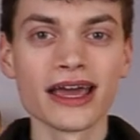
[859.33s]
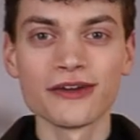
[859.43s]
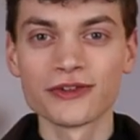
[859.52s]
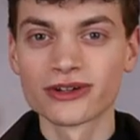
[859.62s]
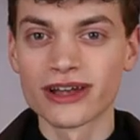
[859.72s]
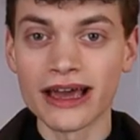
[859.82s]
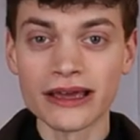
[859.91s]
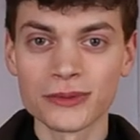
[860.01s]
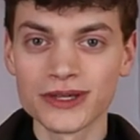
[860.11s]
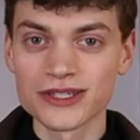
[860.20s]
If you'd
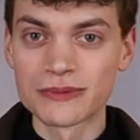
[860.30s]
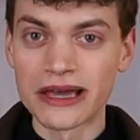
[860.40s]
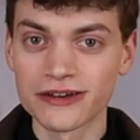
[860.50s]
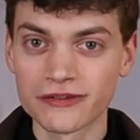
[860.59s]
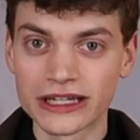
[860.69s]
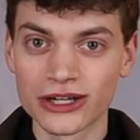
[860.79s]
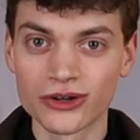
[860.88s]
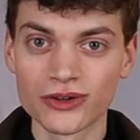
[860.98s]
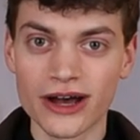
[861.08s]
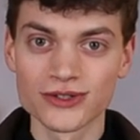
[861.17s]
like me to make a
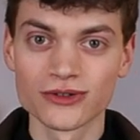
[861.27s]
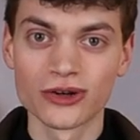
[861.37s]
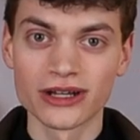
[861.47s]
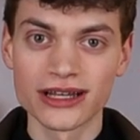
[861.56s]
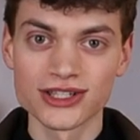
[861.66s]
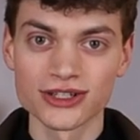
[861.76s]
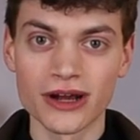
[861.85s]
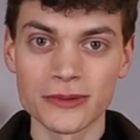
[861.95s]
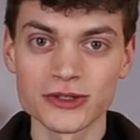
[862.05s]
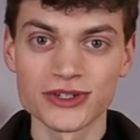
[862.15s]
video on how to grow on
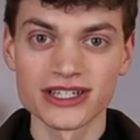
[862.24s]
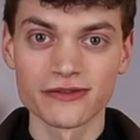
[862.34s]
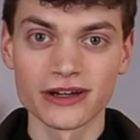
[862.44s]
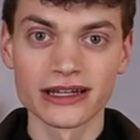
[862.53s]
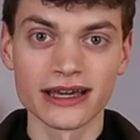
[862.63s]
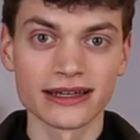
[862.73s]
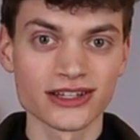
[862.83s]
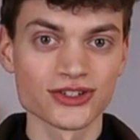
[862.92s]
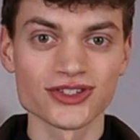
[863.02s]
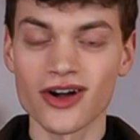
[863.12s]
Instagram specifically and
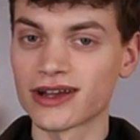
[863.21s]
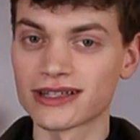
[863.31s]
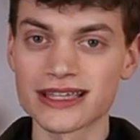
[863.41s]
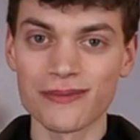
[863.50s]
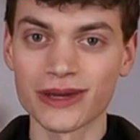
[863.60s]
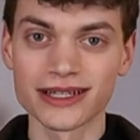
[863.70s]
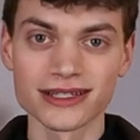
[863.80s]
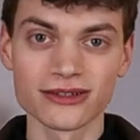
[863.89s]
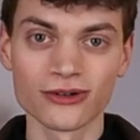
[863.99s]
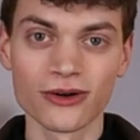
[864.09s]
then just talking 10
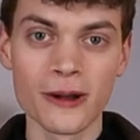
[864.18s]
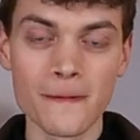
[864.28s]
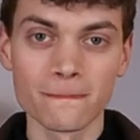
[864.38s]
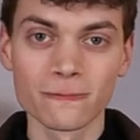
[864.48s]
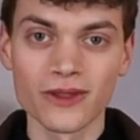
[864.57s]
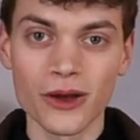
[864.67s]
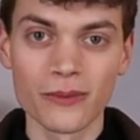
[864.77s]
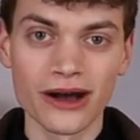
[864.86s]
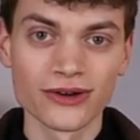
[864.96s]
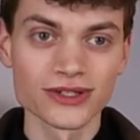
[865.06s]
minutes long
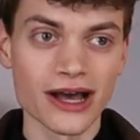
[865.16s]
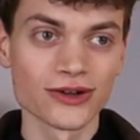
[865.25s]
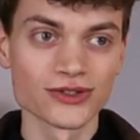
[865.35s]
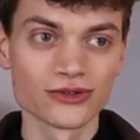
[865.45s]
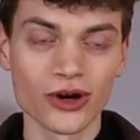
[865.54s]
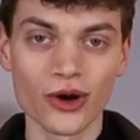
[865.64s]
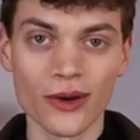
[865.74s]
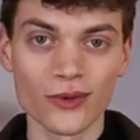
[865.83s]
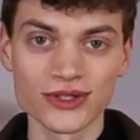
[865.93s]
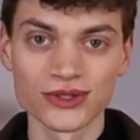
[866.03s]
about how to grow
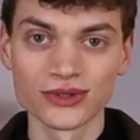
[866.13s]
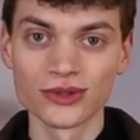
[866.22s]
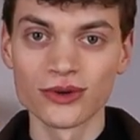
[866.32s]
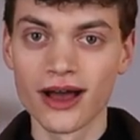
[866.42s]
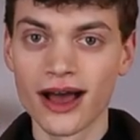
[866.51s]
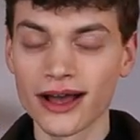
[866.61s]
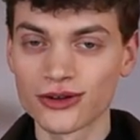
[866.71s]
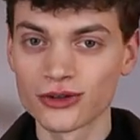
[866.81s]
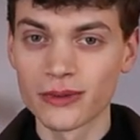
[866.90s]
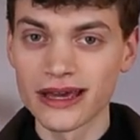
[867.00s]
and what to do. I
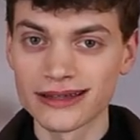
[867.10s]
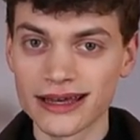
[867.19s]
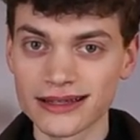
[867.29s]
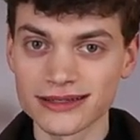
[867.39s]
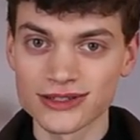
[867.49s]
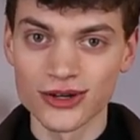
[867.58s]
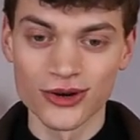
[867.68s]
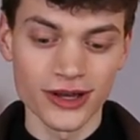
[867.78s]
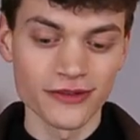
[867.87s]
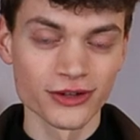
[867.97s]
could make that,
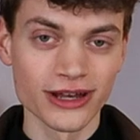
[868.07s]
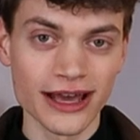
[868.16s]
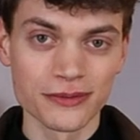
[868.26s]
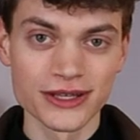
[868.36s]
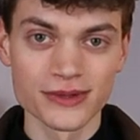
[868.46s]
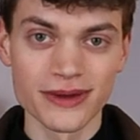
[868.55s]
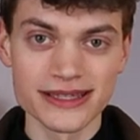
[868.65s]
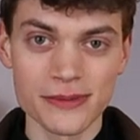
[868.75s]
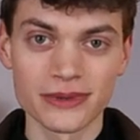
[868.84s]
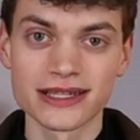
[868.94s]
so if you'd like me to
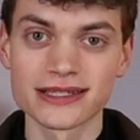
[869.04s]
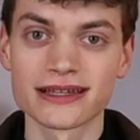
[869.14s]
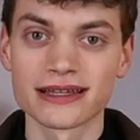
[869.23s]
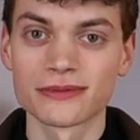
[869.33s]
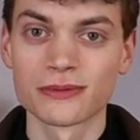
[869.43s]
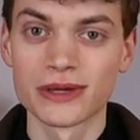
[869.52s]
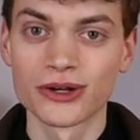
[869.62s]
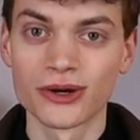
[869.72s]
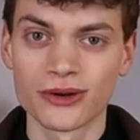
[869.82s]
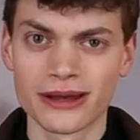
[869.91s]
make that, please let me
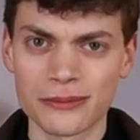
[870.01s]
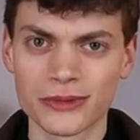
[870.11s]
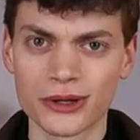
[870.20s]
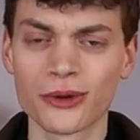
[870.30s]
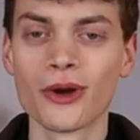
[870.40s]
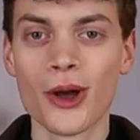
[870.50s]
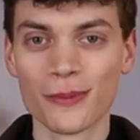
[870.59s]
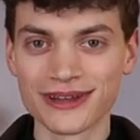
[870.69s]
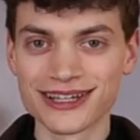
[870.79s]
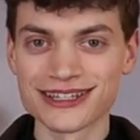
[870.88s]
know. Let me know.
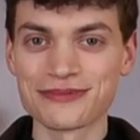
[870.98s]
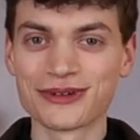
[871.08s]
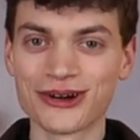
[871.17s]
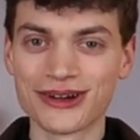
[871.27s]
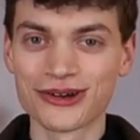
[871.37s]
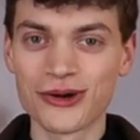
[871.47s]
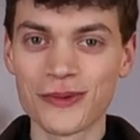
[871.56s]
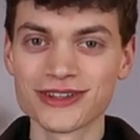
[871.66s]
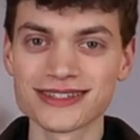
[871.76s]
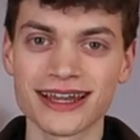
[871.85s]
Please let me know in the
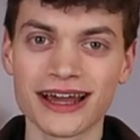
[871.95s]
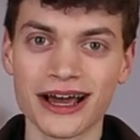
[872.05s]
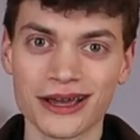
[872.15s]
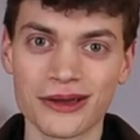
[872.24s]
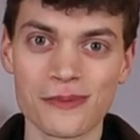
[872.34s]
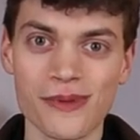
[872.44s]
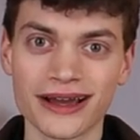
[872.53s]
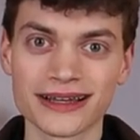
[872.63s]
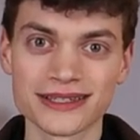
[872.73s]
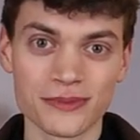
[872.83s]
comments, and I
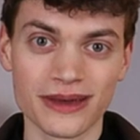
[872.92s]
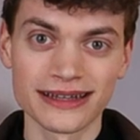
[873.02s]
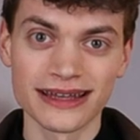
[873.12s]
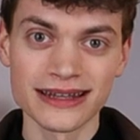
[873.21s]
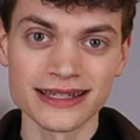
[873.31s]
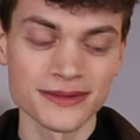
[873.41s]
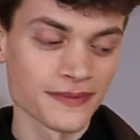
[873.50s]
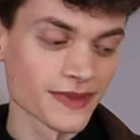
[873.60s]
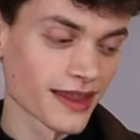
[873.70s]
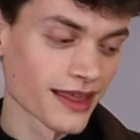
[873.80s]
might make that.